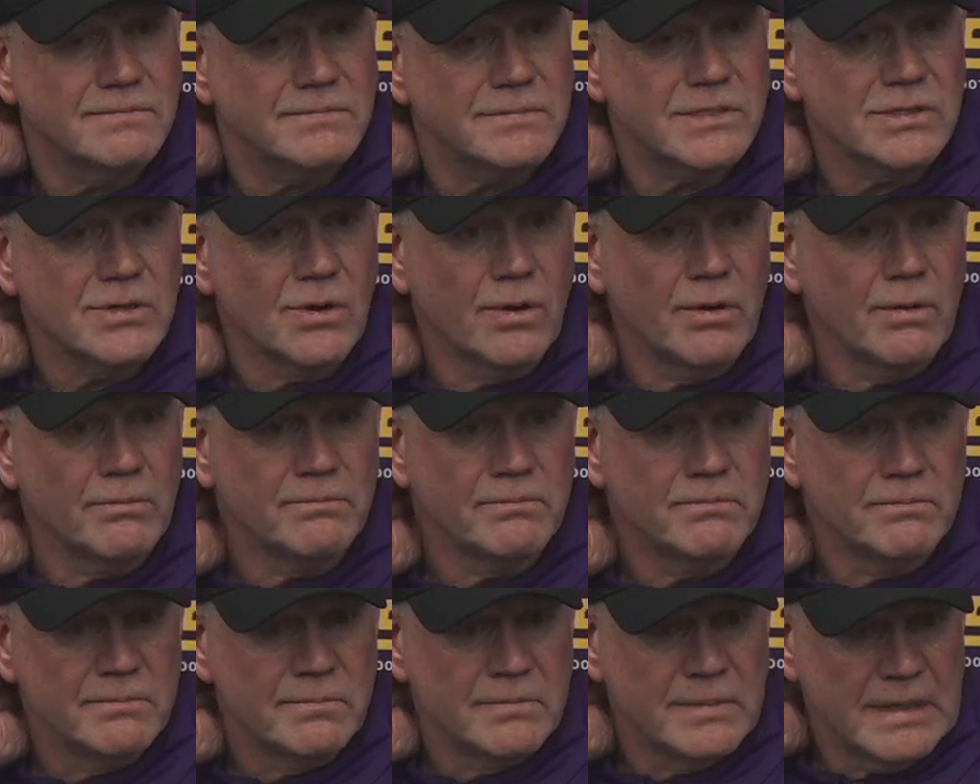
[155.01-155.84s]
So
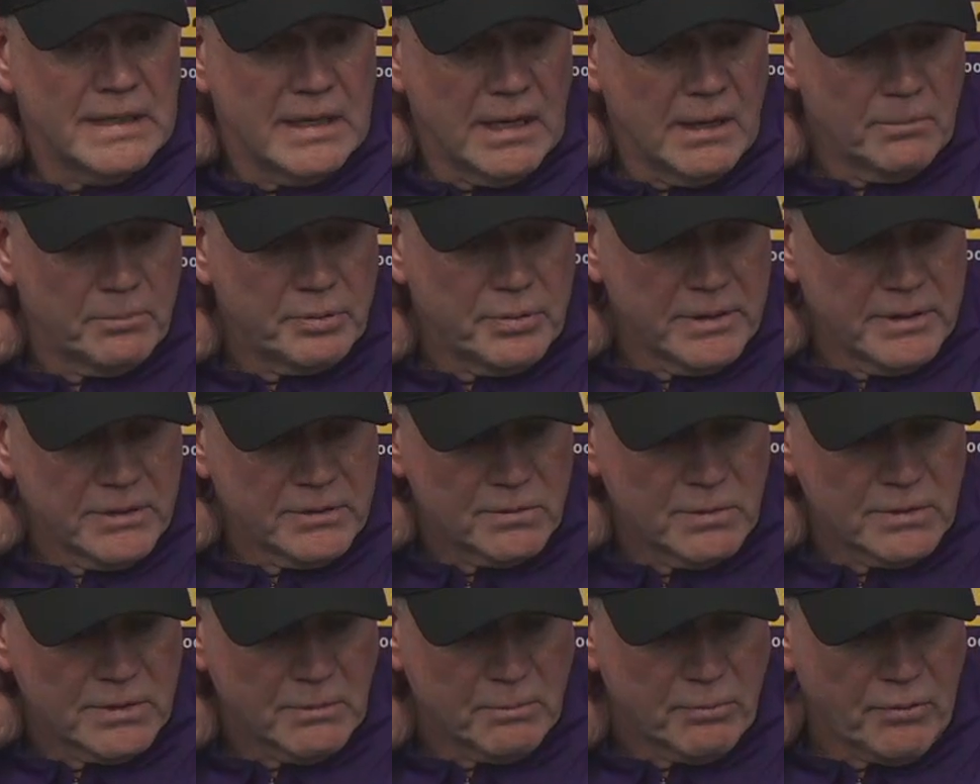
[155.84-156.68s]
I'm pleased
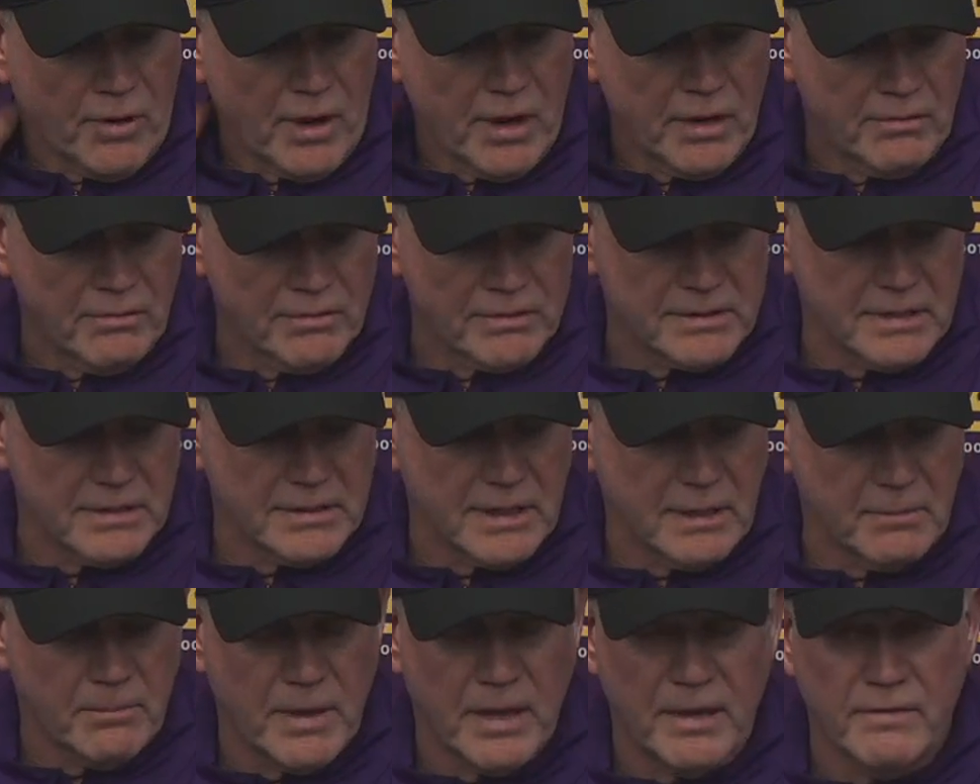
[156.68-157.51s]
with the progress that
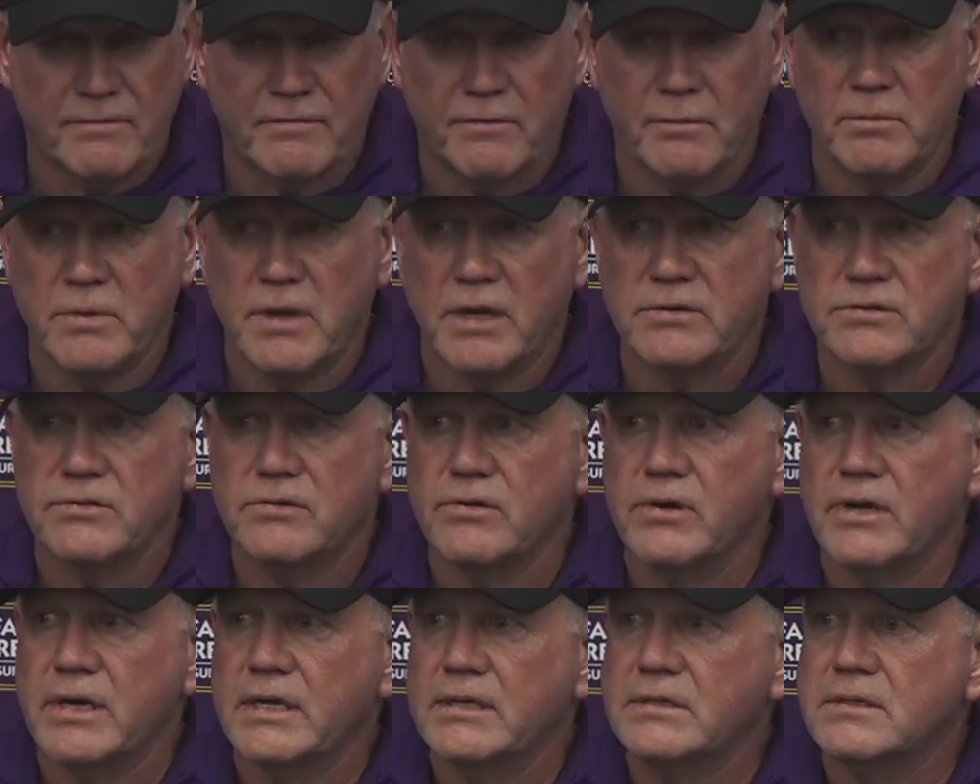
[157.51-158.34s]
they made from
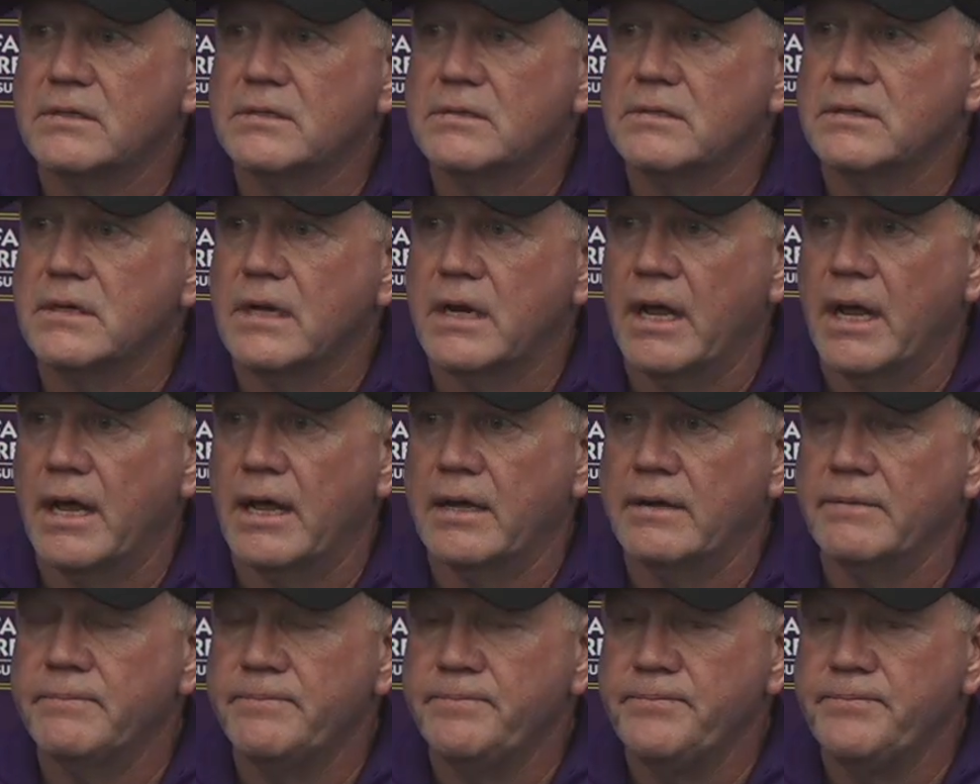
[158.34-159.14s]
yesterday to today.